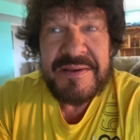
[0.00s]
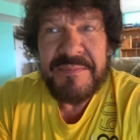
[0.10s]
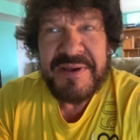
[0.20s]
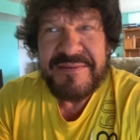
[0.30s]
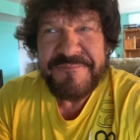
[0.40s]

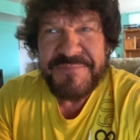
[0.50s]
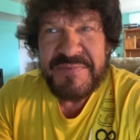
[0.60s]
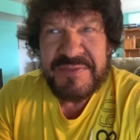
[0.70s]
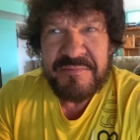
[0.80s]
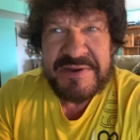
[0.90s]
But
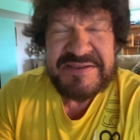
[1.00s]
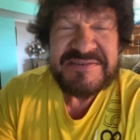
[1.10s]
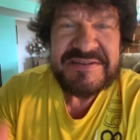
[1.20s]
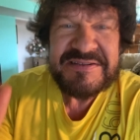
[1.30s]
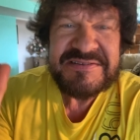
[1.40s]
the
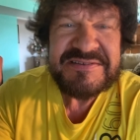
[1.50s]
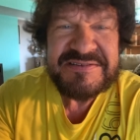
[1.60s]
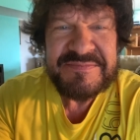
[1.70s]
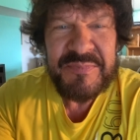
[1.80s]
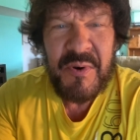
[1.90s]
reason this is
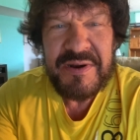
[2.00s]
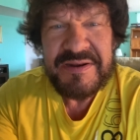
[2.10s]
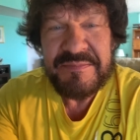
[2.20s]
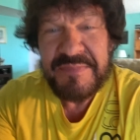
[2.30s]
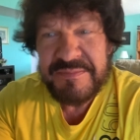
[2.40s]
important,
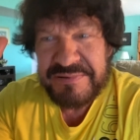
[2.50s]
and, and,